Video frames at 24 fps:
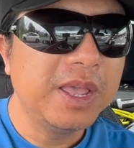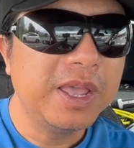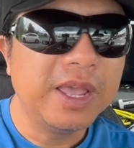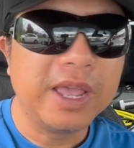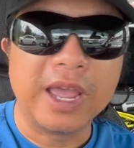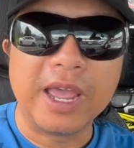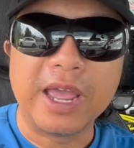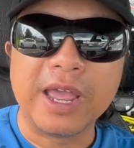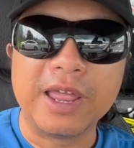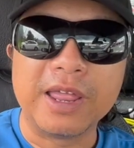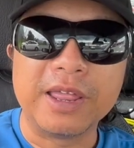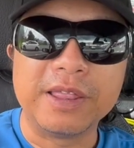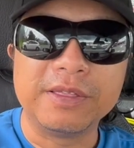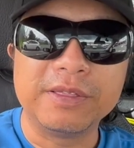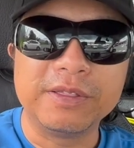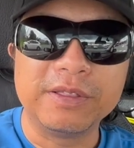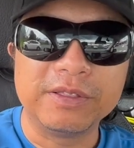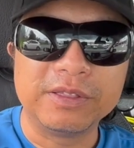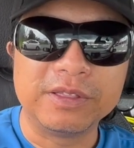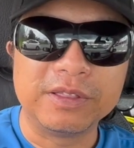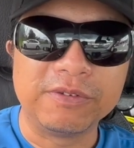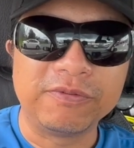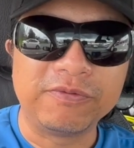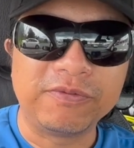And
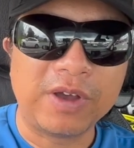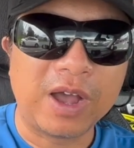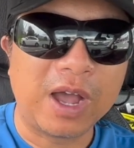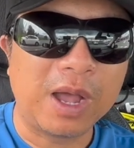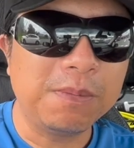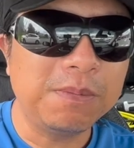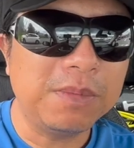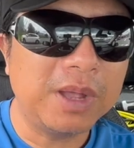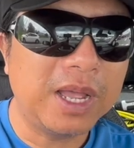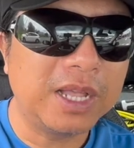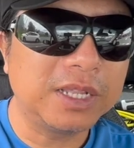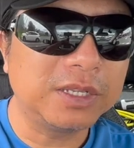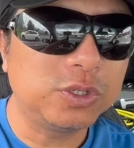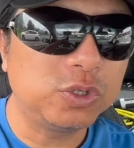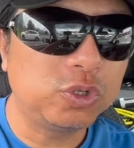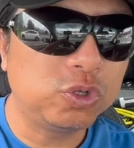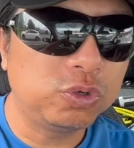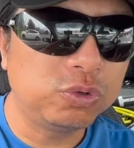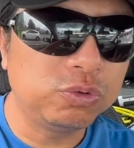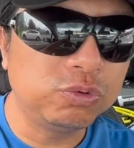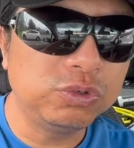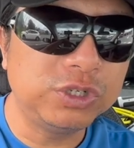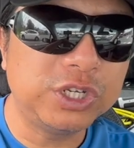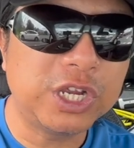the farm has
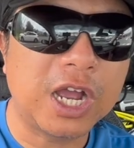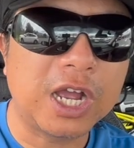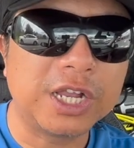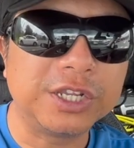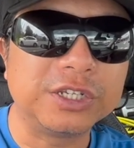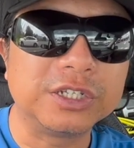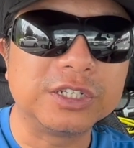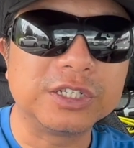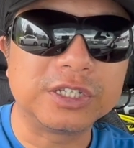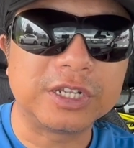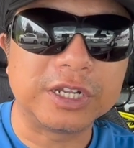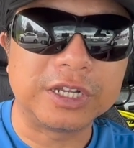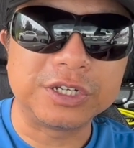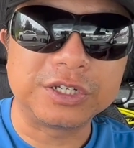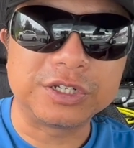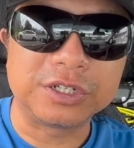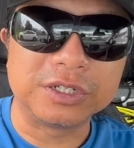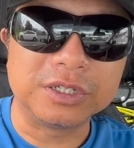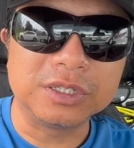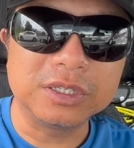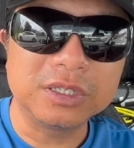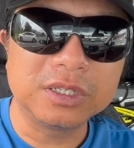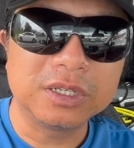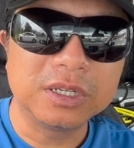two charging
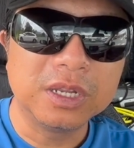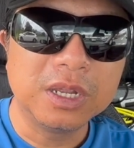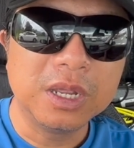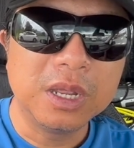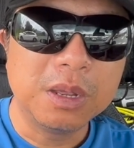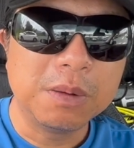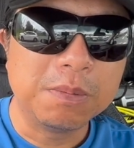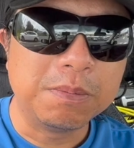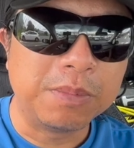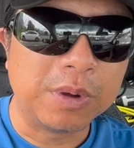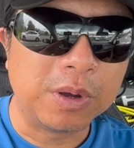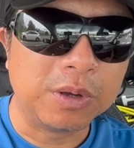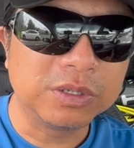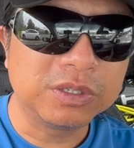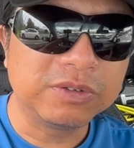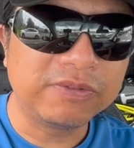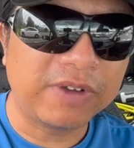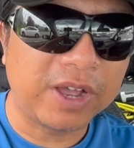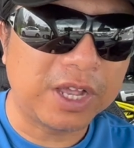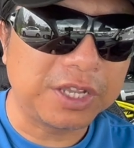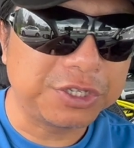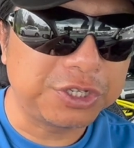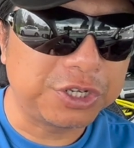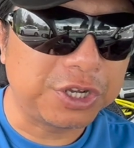stations, both
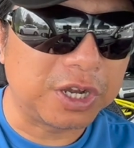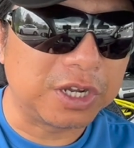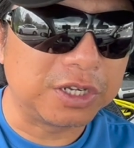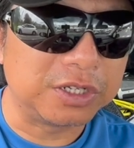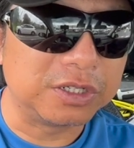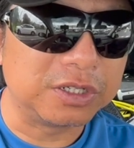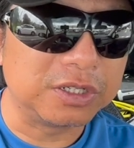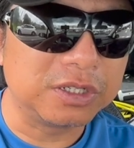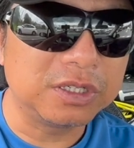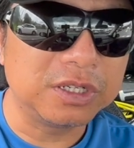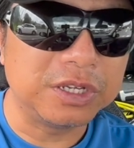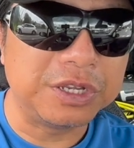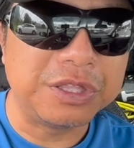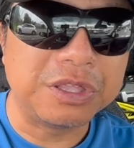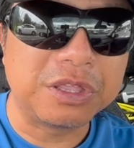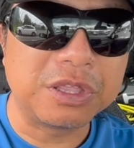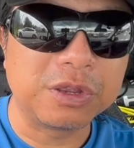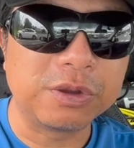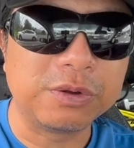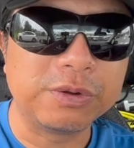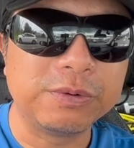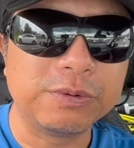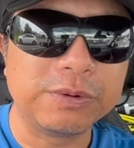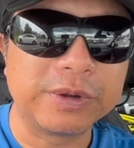fast chargers. In
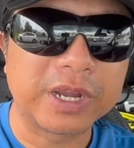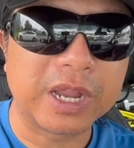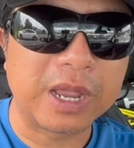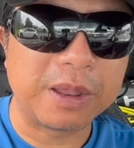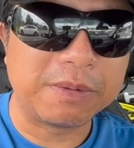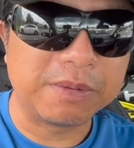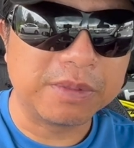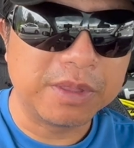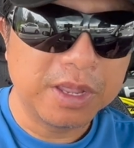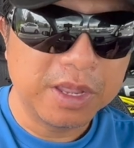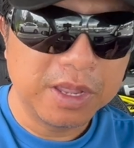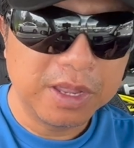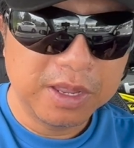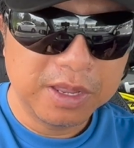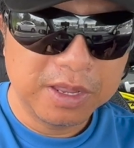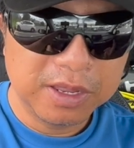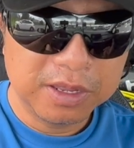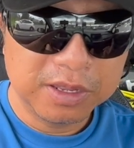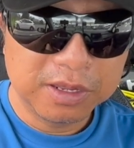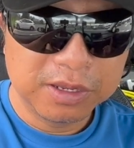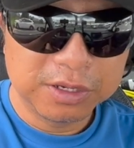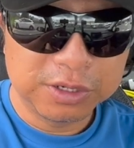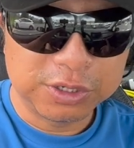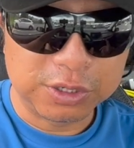theory, we can
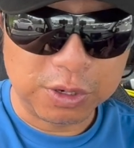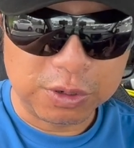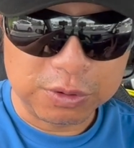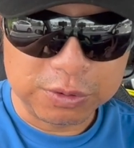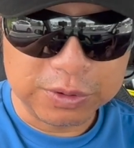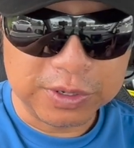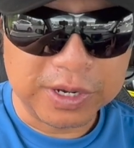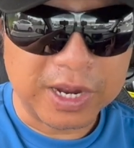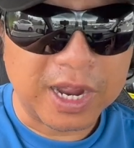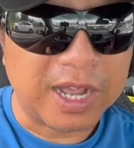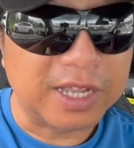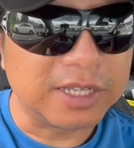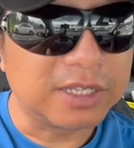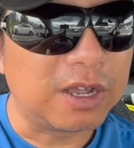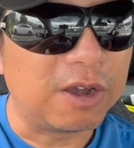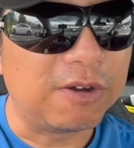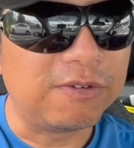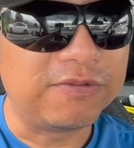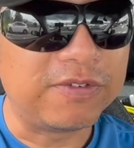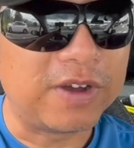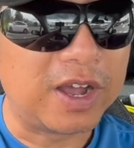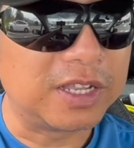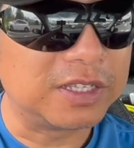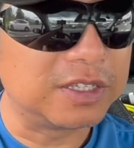show you guys how
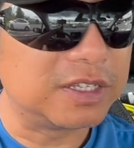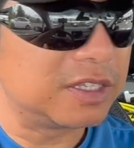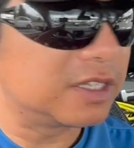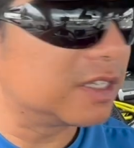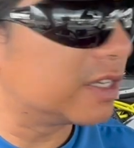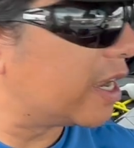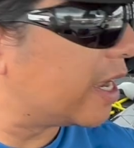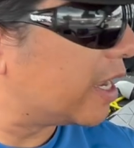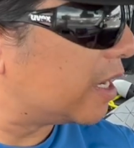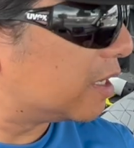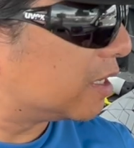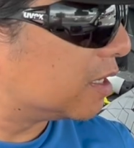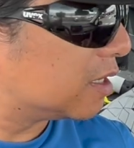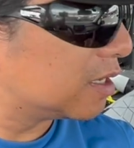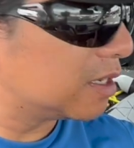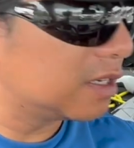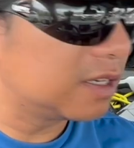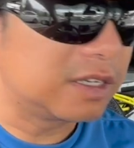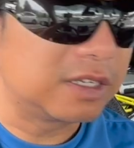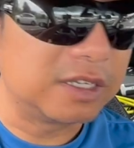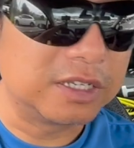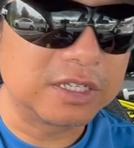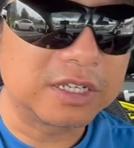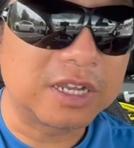fast this can
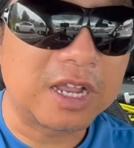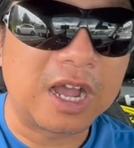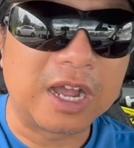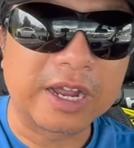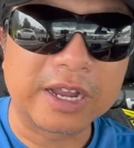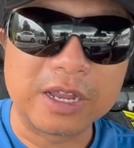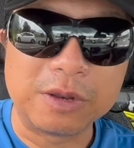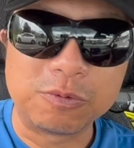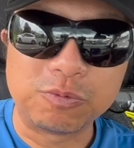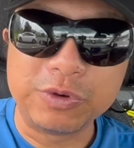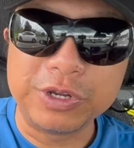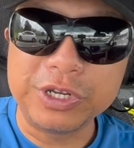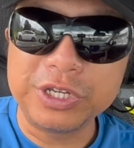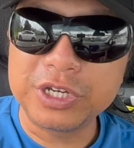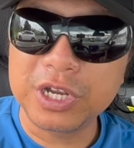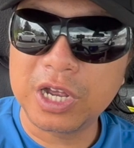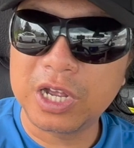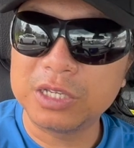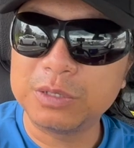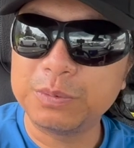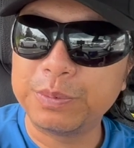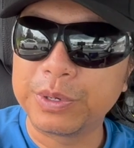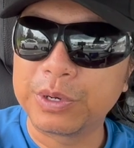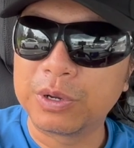this car can
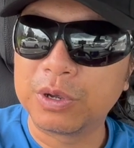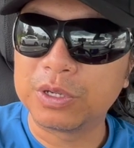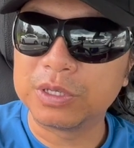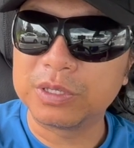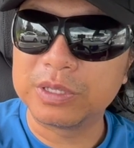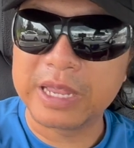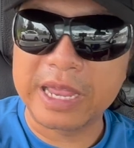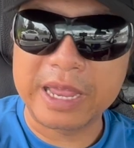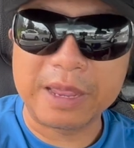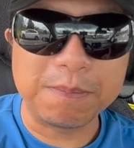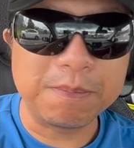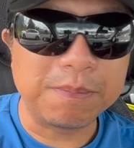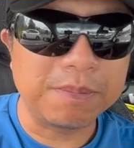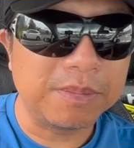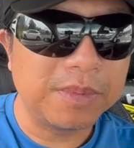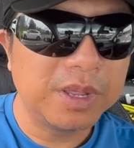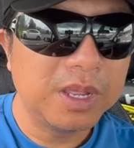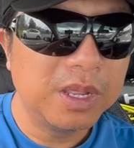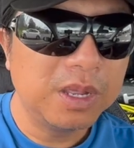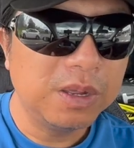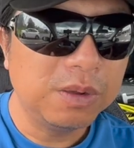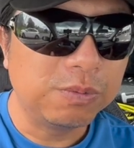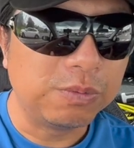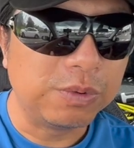recharge because then
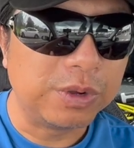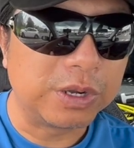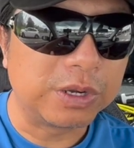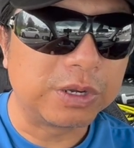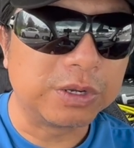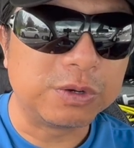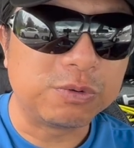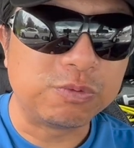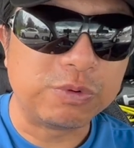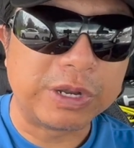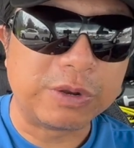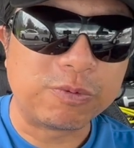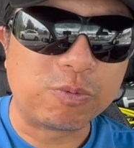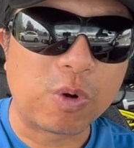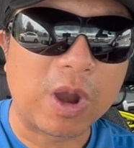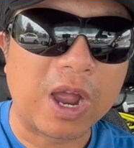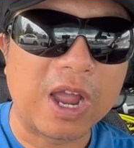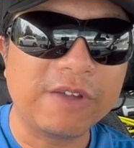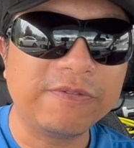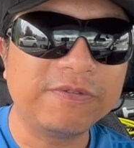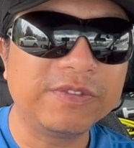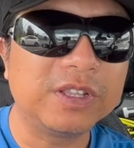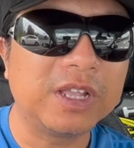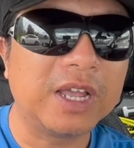we're going to
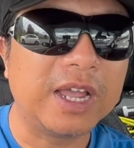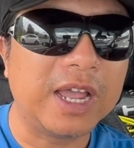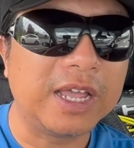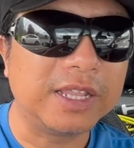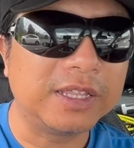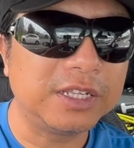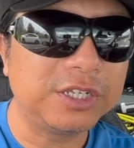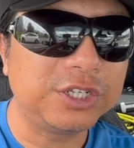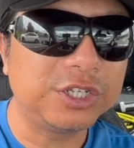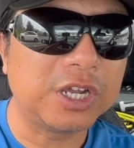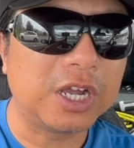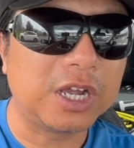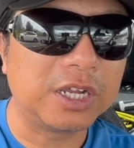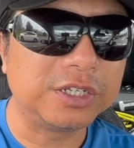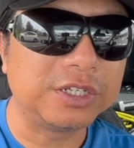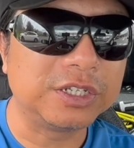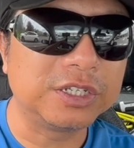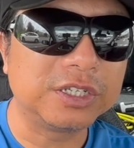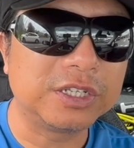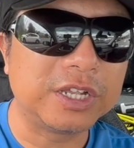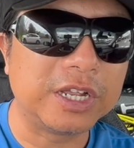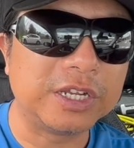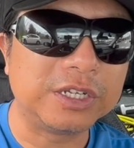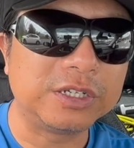arrive at the charging
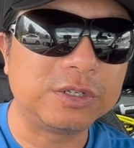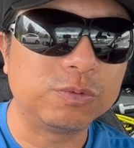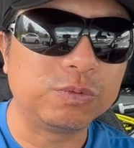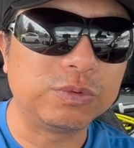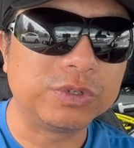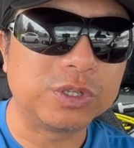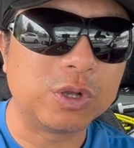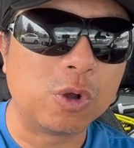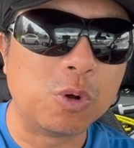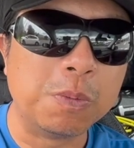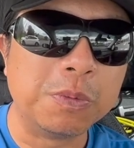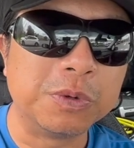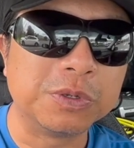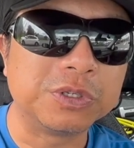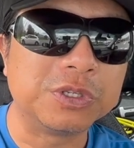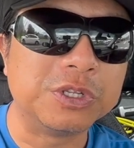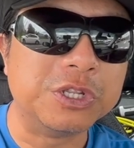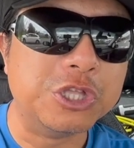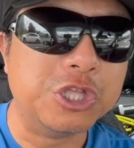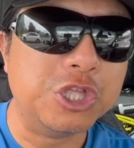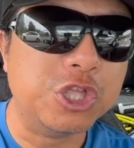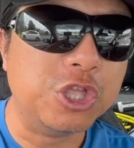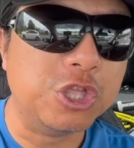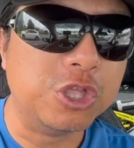station with almost
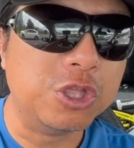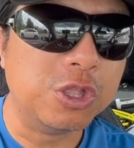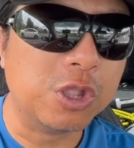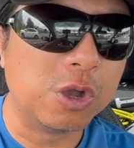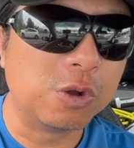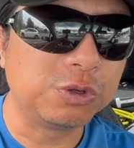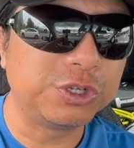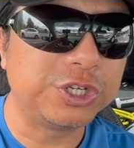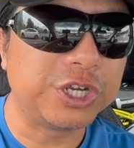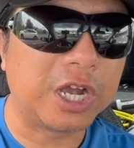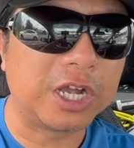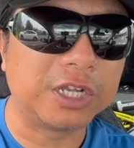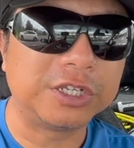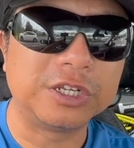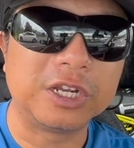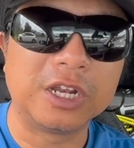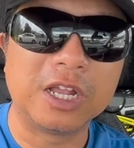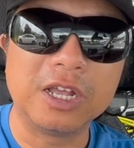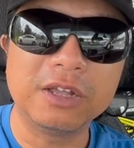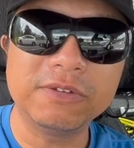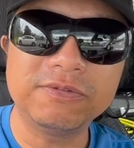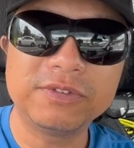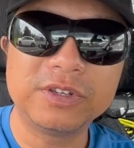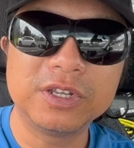no charge
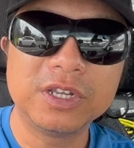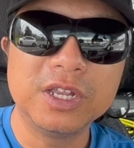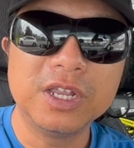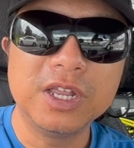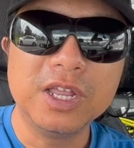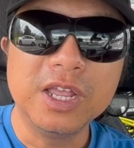left.